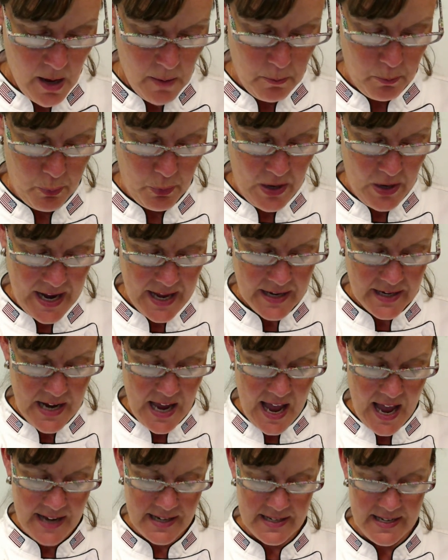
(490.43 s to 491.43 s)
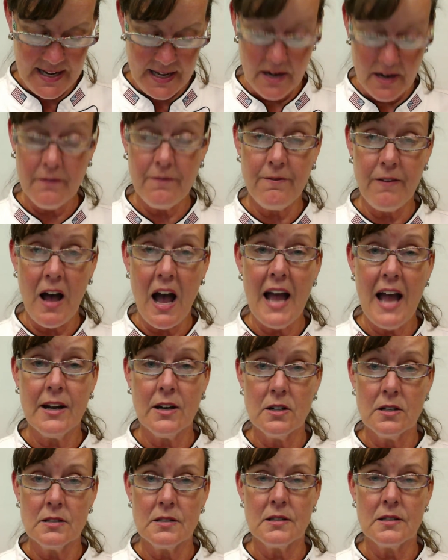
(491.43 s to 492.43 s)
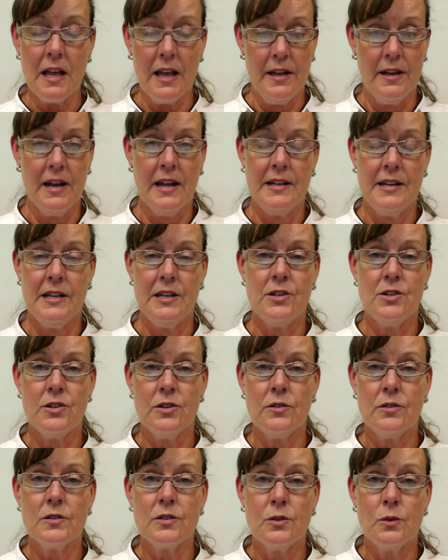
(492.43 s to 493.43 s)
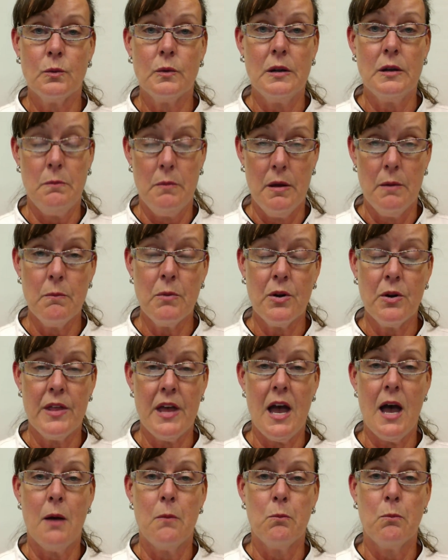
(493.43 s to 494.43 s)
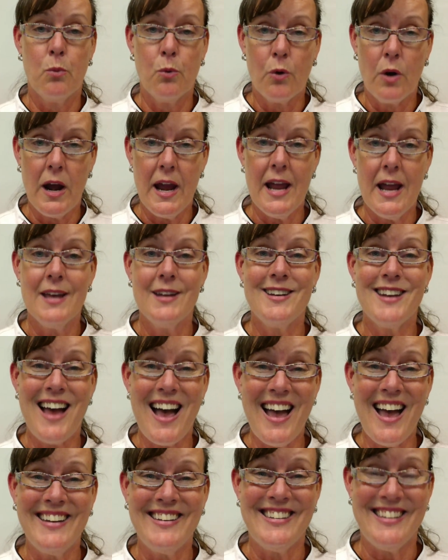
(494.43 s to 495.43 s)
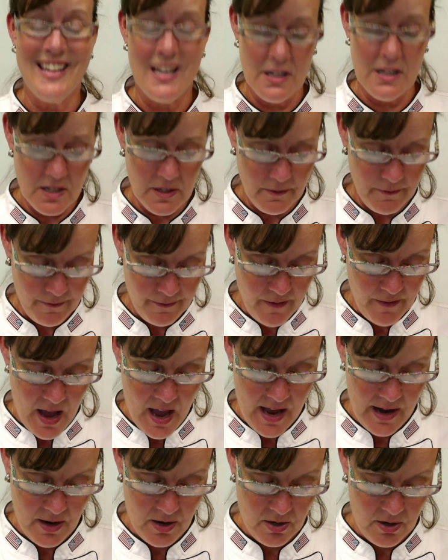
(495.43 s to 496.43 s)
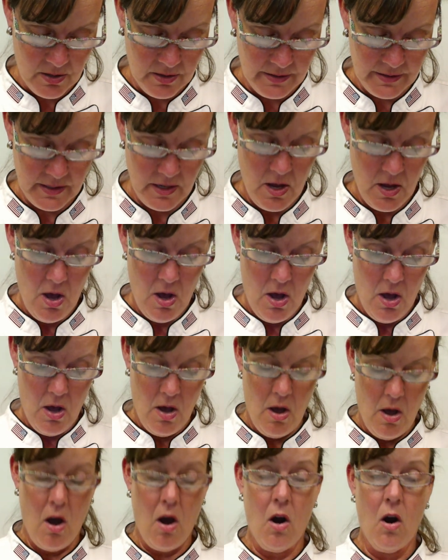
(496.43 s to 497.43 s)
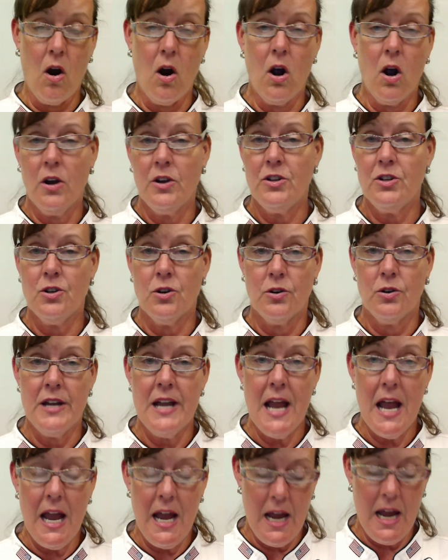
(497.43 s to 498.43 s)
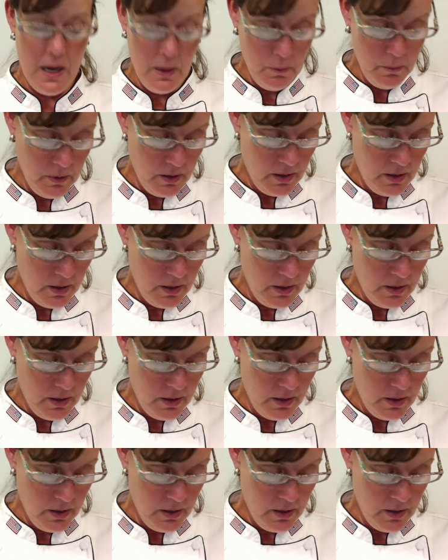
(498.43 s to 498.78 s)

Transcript: Brand identifiers, and I need you to remember that, brand identifiers are your name,